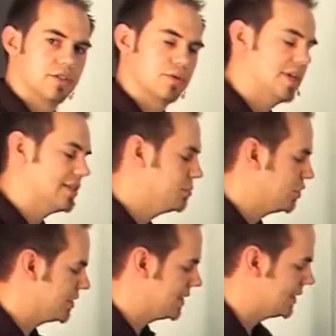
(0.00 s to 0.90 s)
But
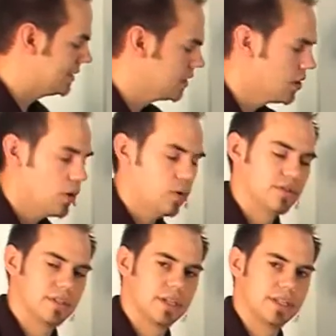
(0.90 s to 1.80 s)
first, let me explain
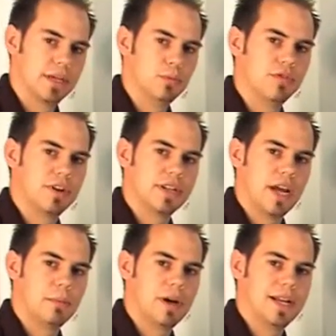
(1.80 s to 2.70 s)
to you what you see
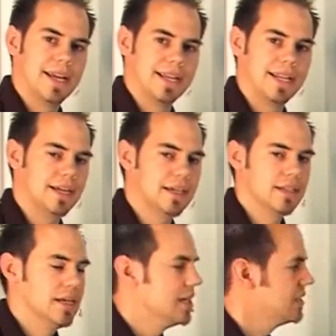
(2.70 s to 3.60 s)
here on our demo
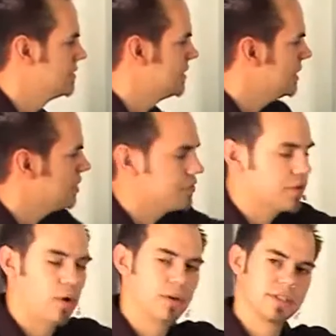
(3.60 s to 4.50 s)
wall. On
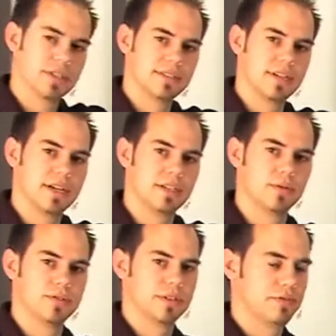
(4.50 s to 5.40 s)
the far right, you can
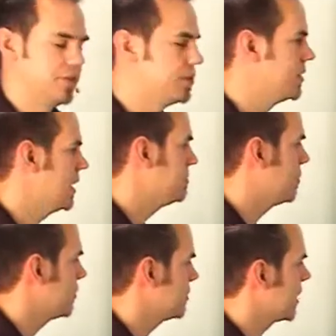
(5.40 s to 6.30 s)
see our
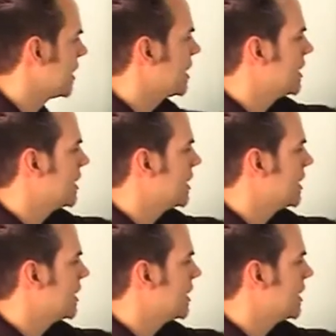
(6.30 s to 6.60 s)
VideoNetBox.